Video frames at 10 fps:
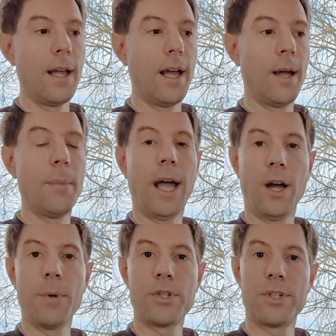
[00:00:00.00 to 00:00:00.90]

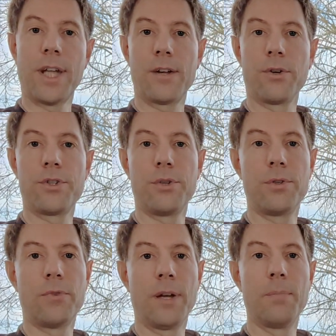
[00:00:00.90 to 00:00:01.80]
How much does that cost you
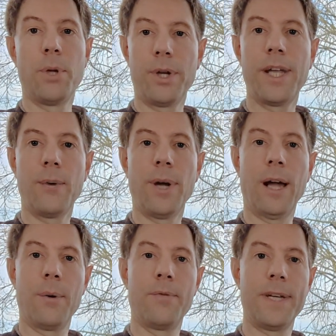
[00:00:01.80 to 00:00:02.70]
to run per kilowatt
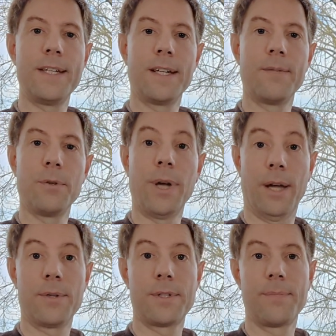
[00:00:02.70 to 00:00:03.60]
hour of heating of your
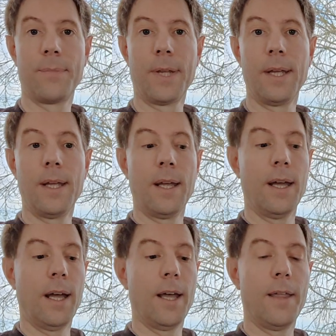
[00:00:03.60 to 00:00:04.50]
house?
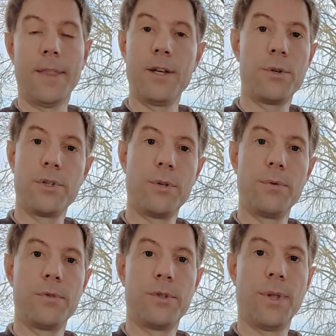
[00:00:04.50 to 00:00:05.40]
And then you can
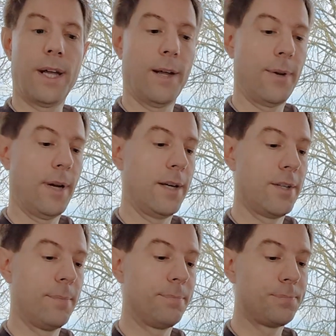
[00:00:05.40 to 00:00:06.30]
do that
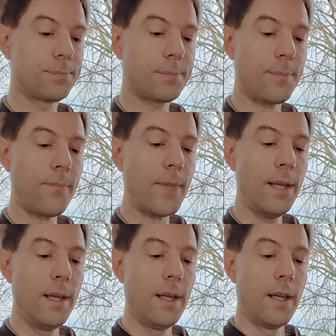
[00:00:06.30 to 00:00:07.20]
calculation.
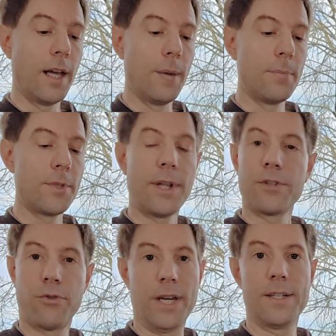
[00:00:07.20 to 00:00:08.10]
So
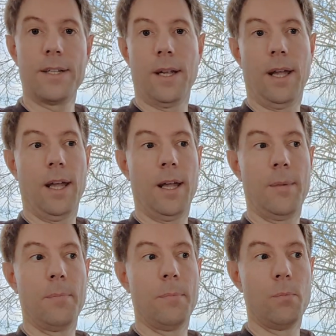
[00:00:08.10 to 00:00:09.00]
that's great.
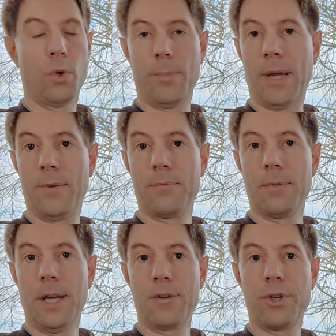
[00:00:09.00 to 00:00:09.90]
What about
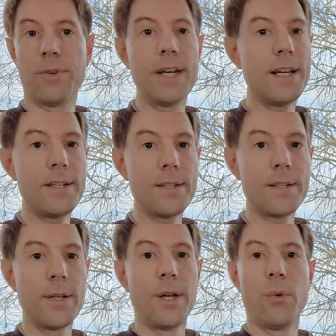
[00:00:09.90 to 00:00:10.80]
electric
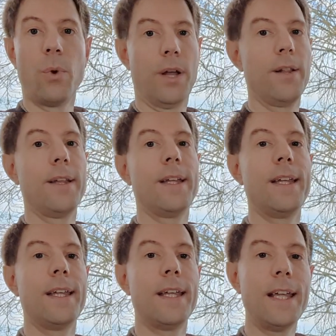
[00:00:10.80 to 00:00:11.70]
radiators? Well,
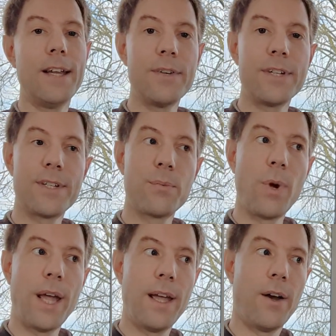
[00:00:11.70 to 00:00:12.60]
here is
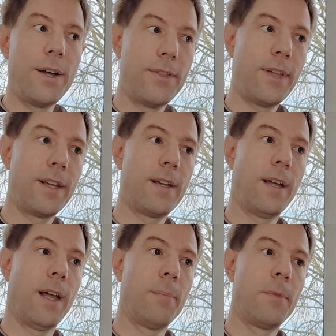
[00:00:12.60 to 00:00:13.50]
where I
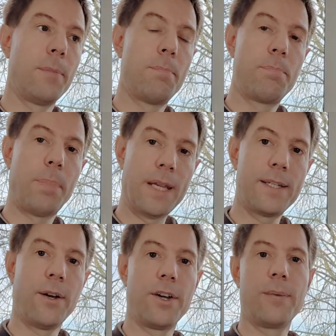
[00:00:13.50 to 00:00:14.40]
think the
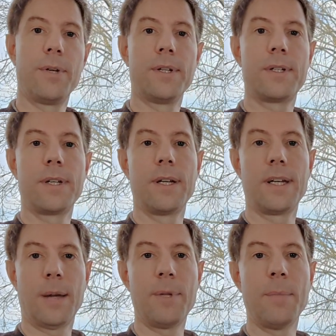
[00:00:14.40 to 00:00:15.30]
best argument
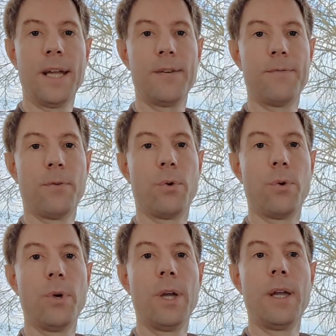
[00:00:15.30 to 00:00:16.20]
can be made
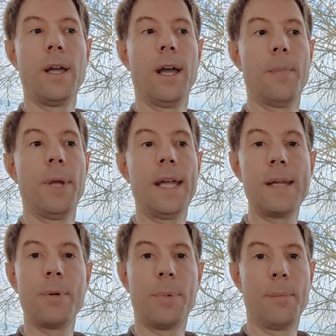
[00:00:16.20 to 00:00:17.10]
for a
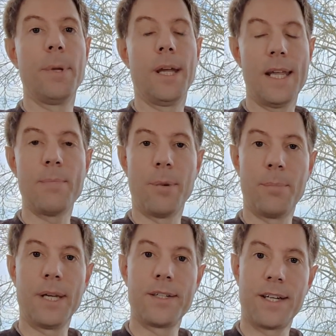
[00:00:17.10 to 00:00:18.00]
heat
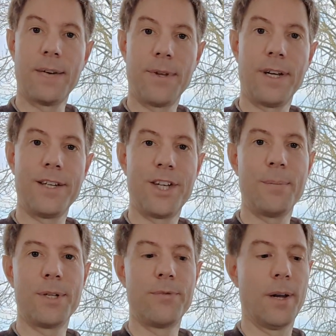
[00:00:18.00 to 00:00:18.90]
pump being significantly
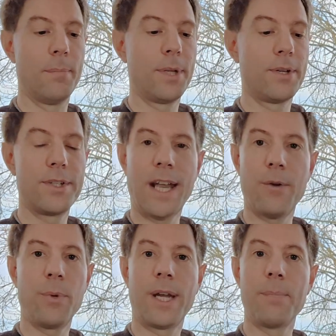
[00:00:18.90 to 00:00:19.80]
cheaper to run, because
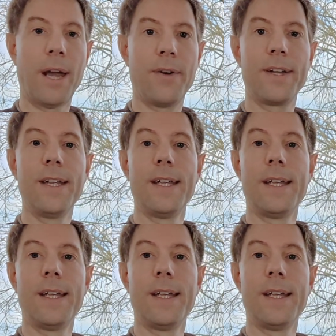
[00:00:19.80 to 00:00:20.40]
now we're comparing